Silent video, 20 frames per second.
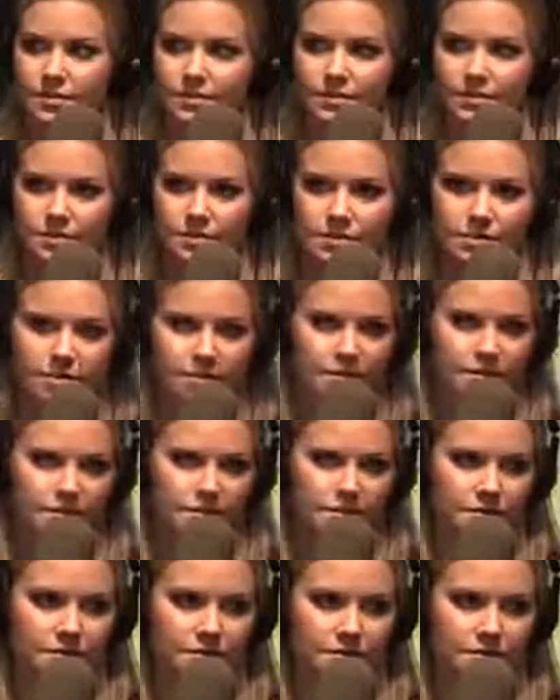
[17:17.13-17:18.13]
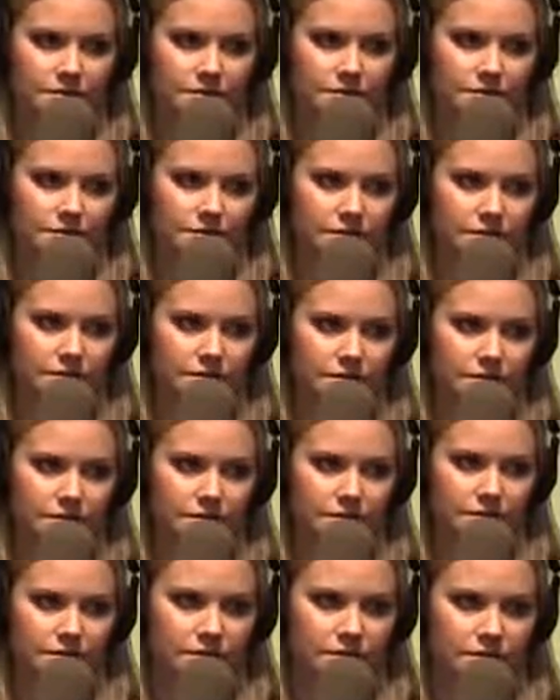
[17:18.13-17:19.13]

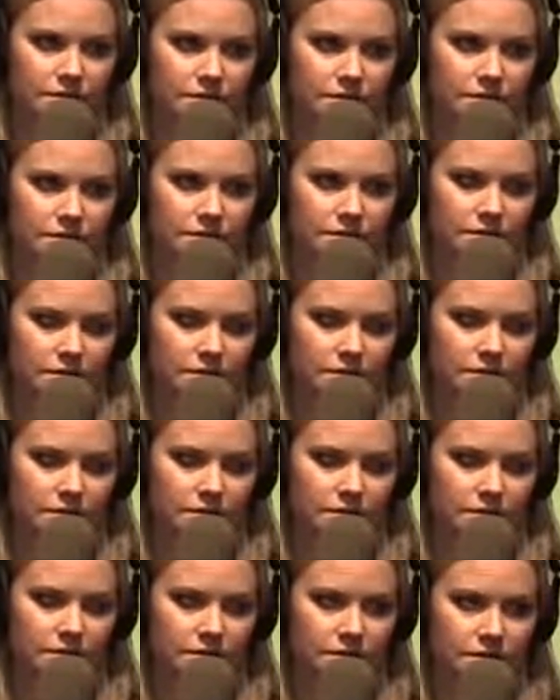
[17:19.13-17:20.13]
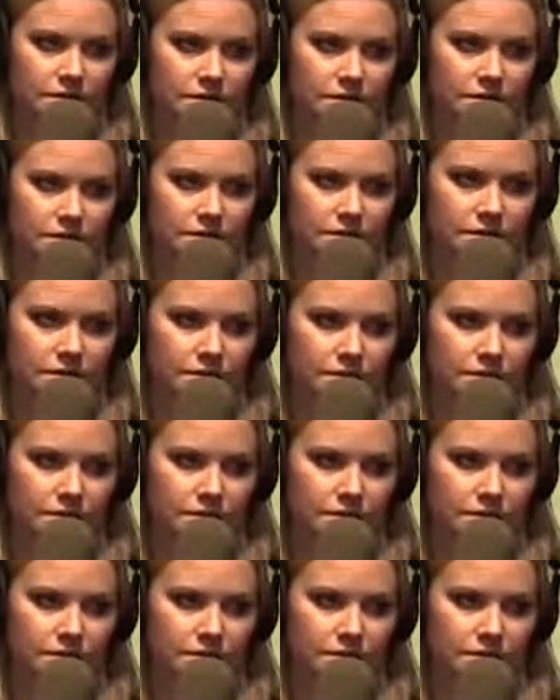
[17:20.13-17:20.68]
[no speech]